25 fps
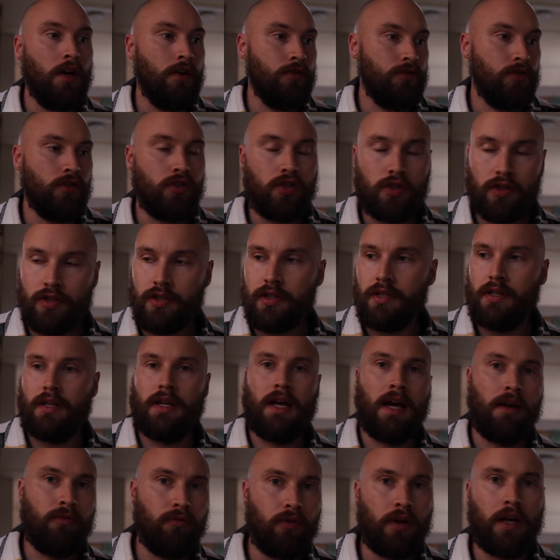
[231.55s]
So just
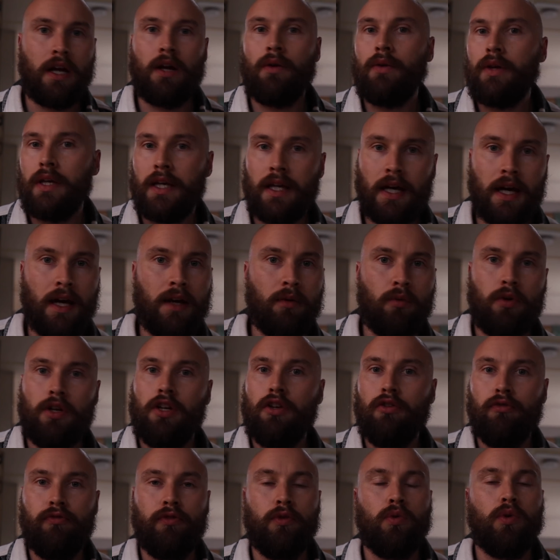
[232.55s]
every now and again, when
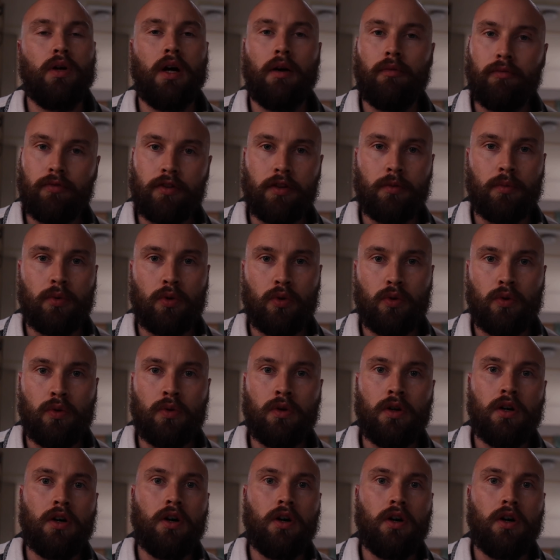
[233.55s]
you feel comfortable,